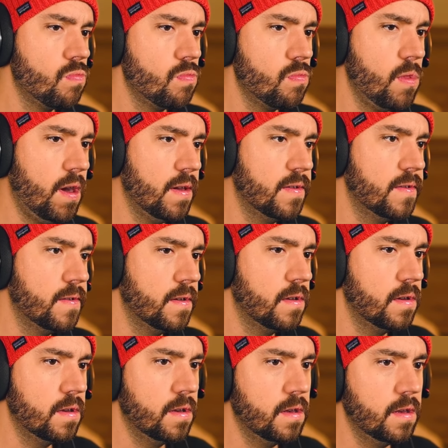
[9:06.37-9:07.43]
Nice.
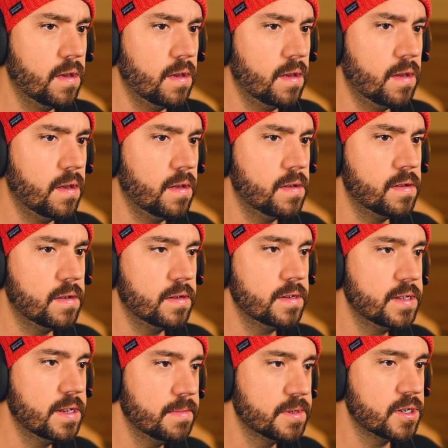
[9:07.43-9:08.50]

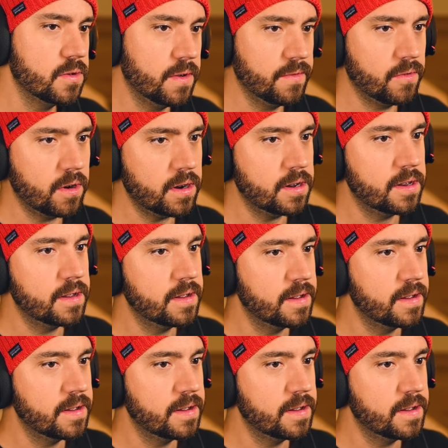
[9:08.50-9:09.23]
Seems to have worked.